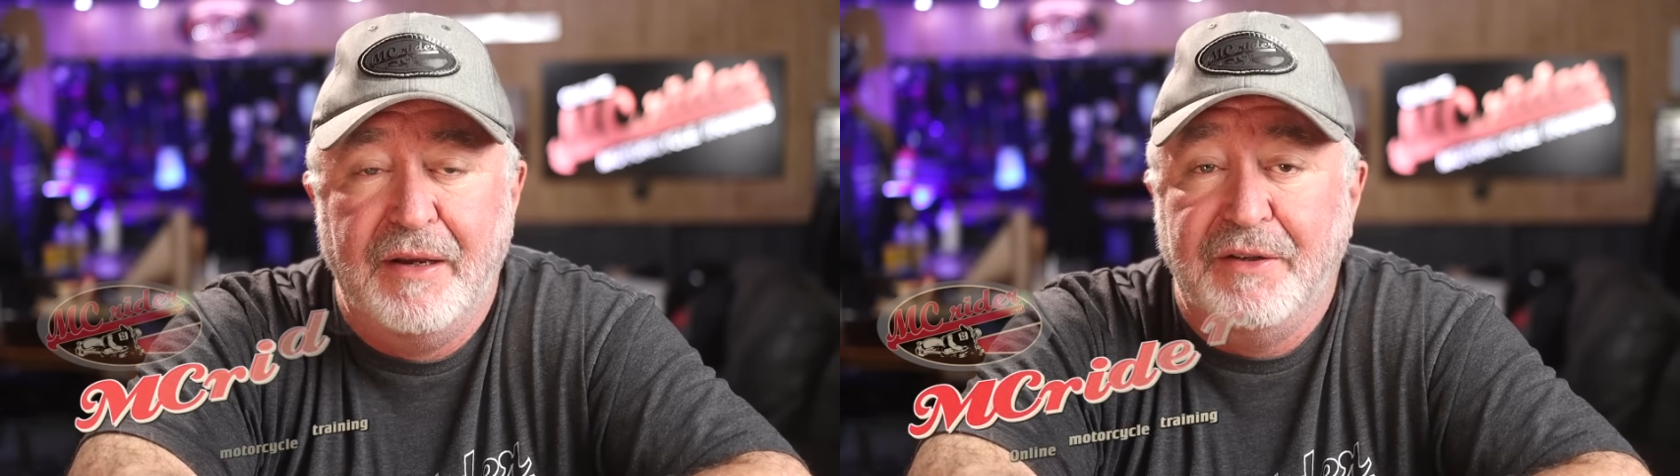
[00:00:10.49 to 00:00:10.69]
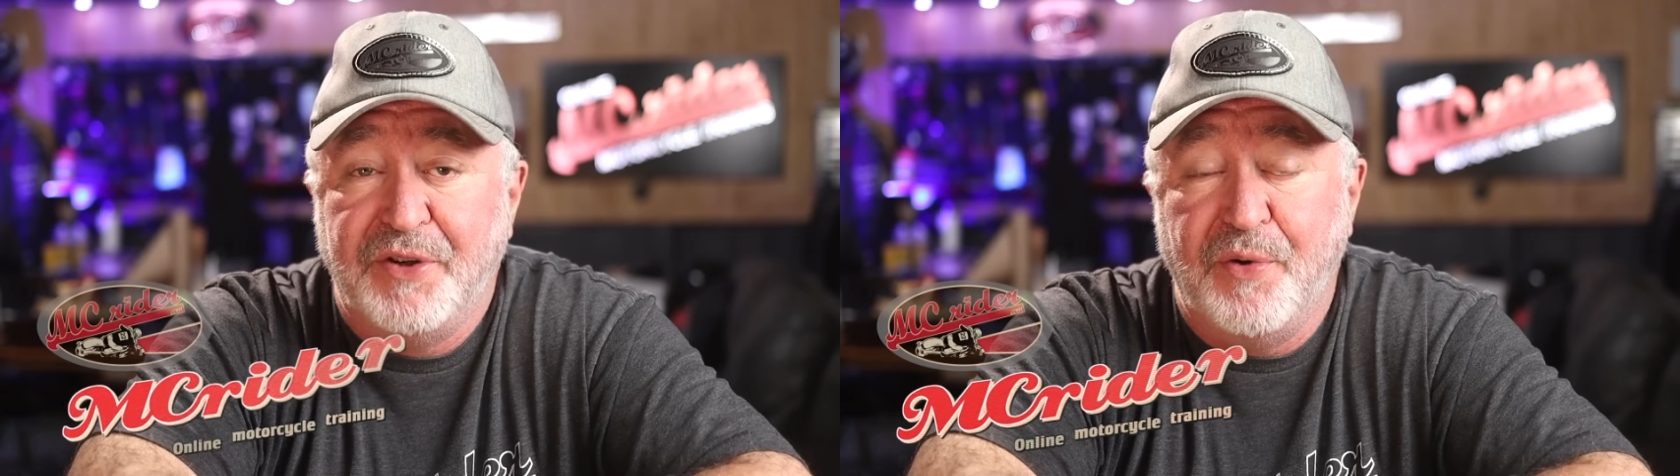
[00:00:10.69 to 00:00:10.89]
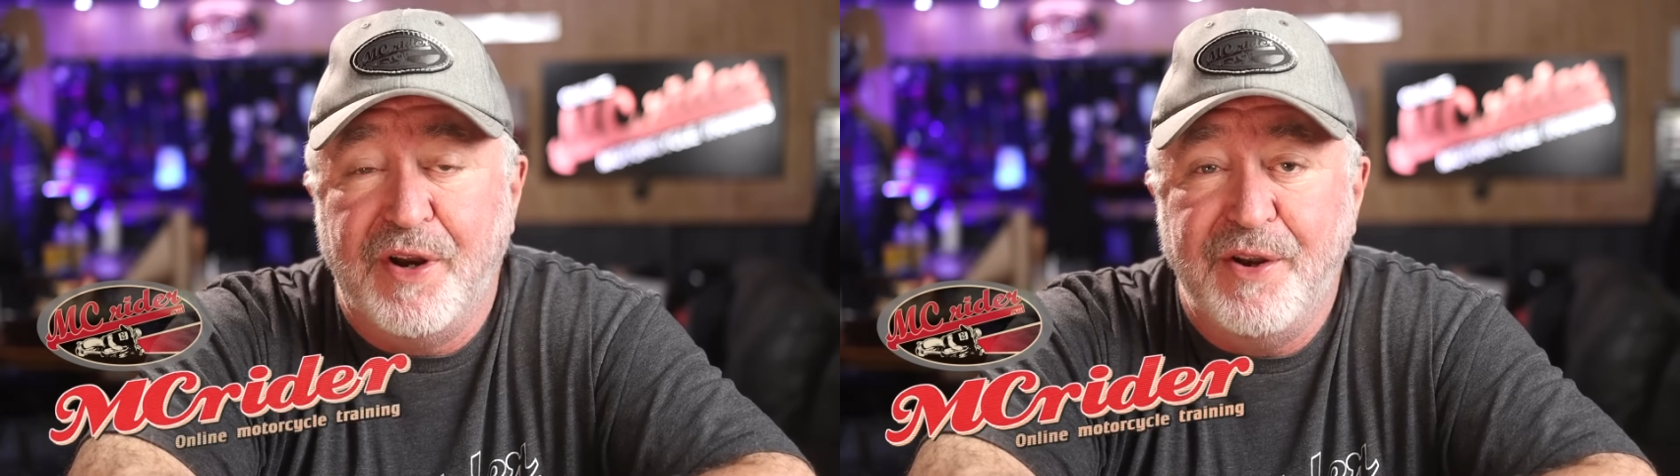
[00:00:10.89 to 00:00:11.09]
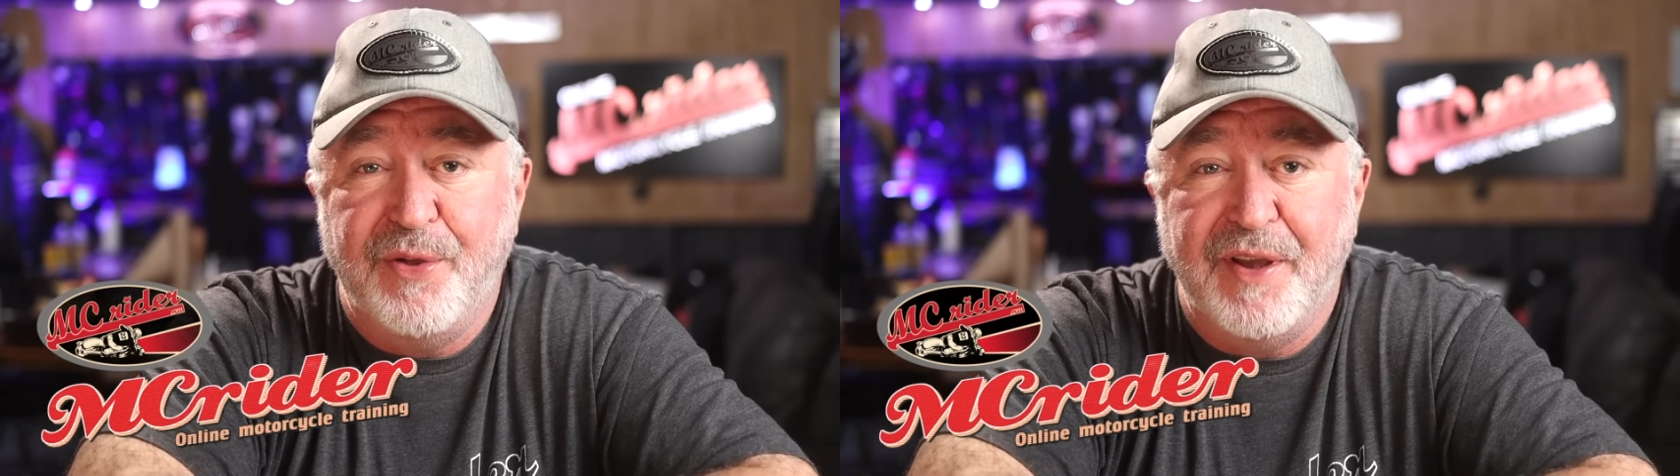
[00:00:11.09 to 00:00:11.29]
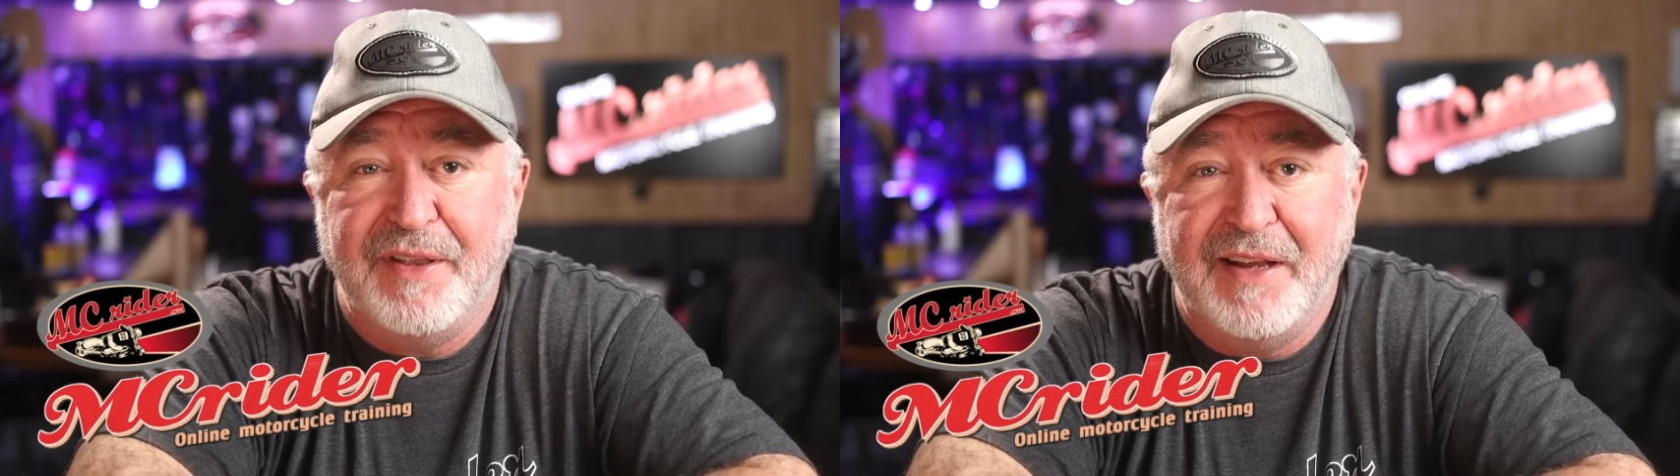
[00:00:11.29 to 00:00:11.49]
So, what do you
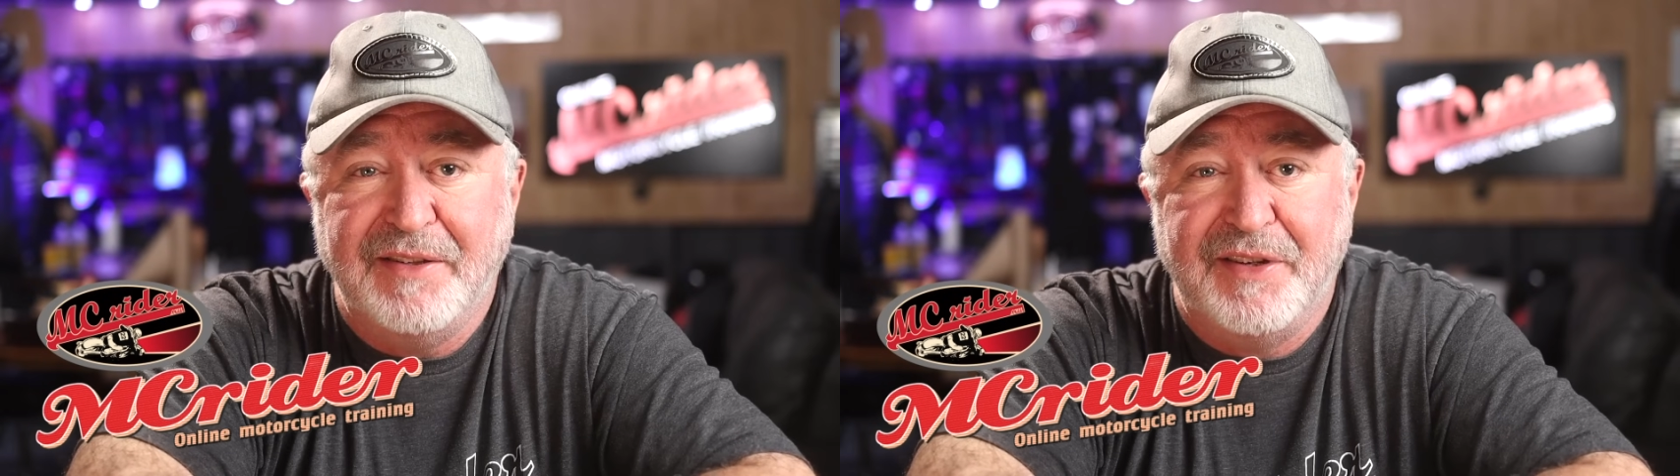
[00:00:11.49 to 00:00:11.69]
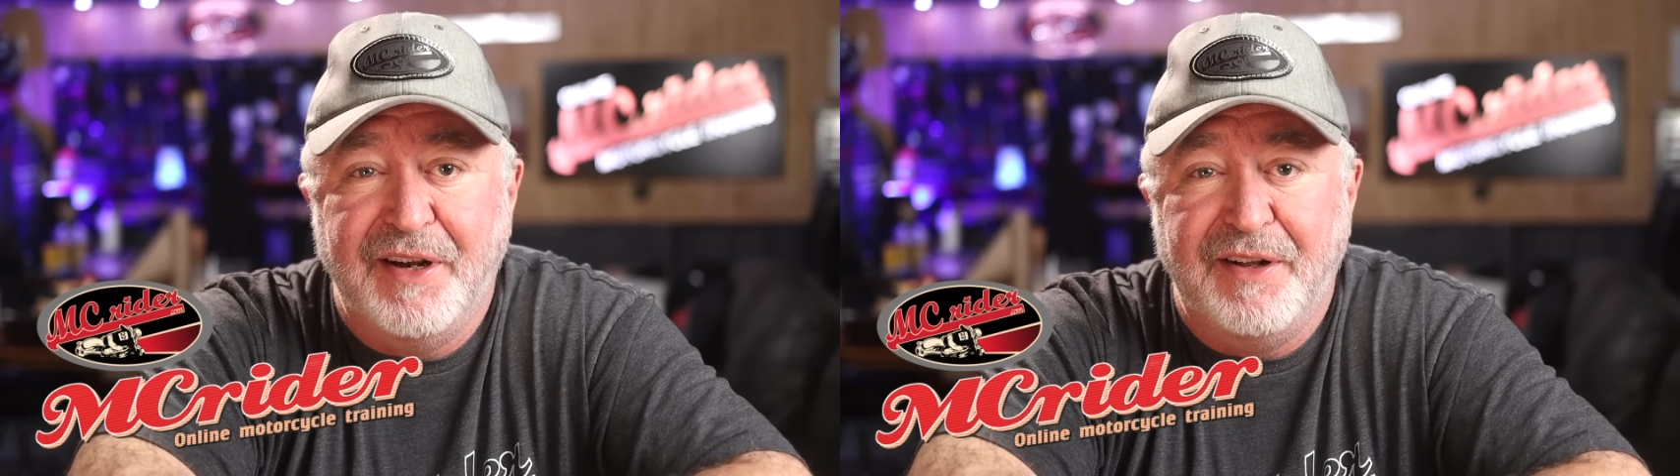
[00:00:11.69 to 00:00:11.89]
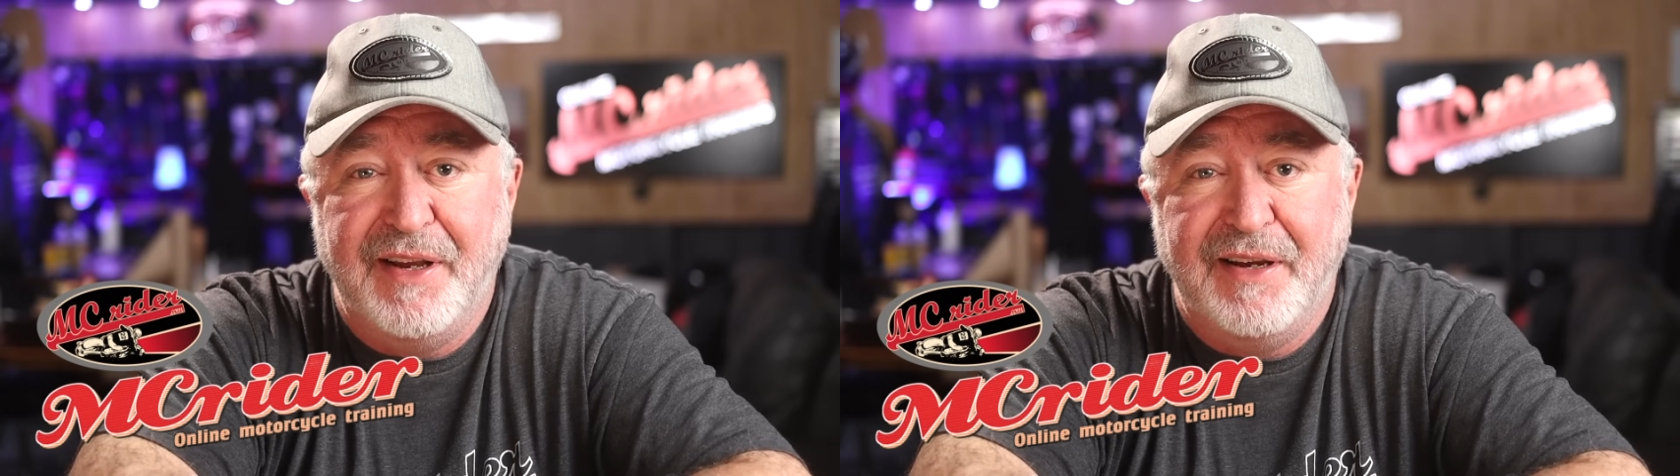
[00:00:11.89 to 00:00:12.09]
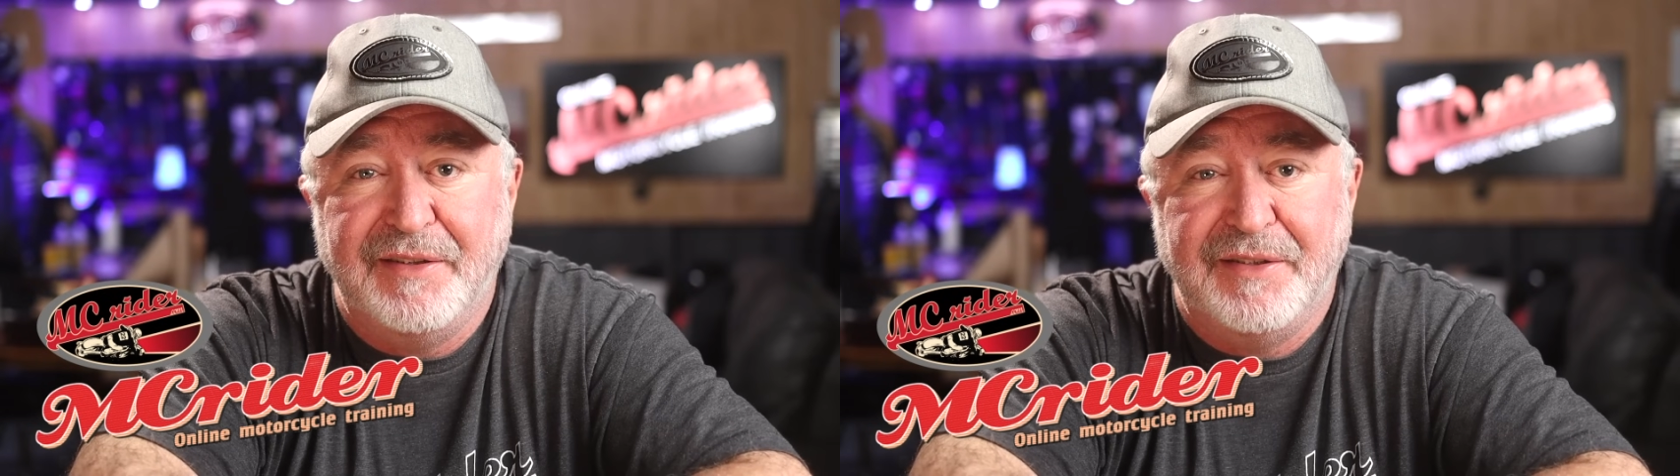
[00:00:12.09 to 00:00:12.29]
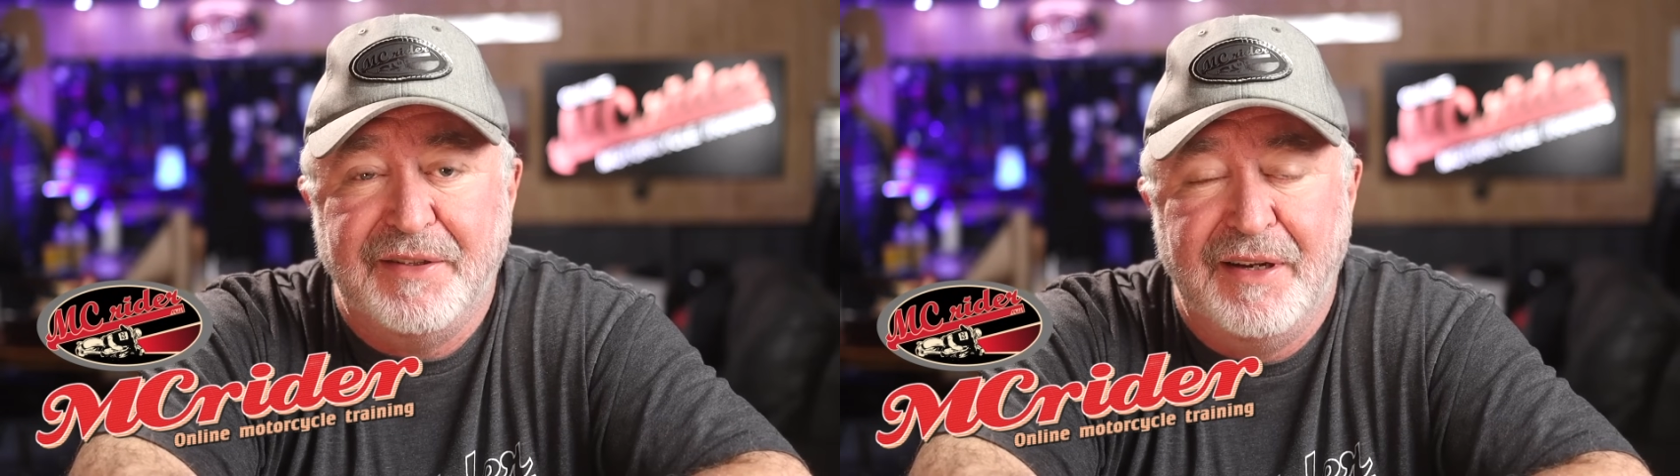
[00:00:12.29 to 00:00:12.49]
think that skill
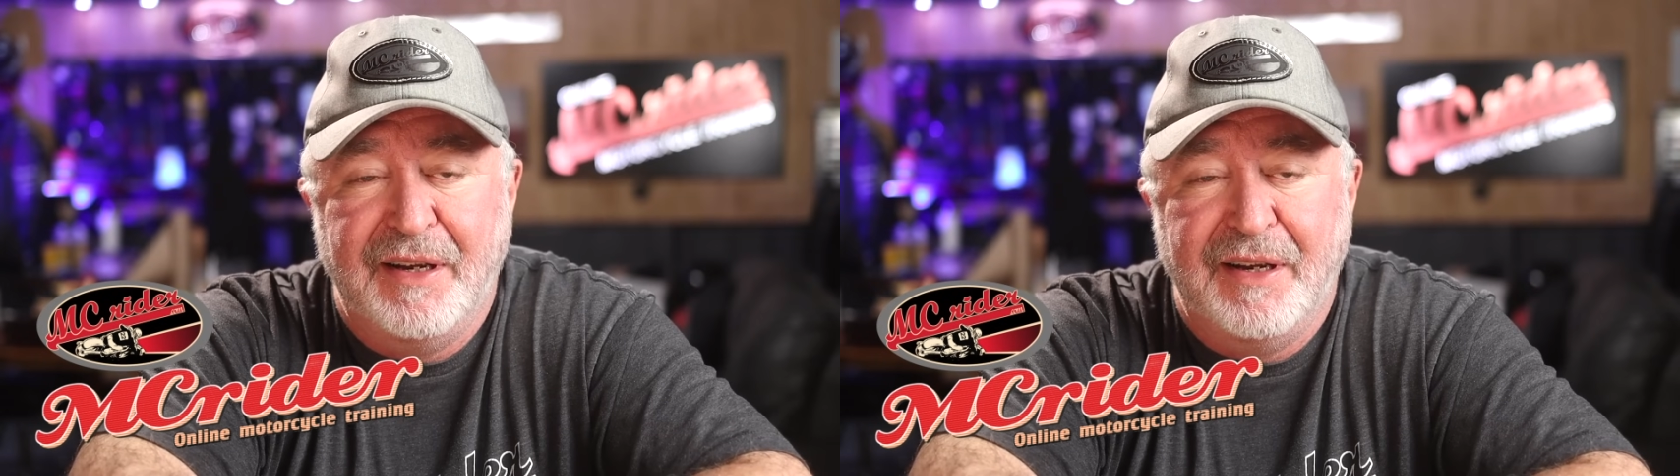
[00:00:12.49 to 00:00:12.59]
is?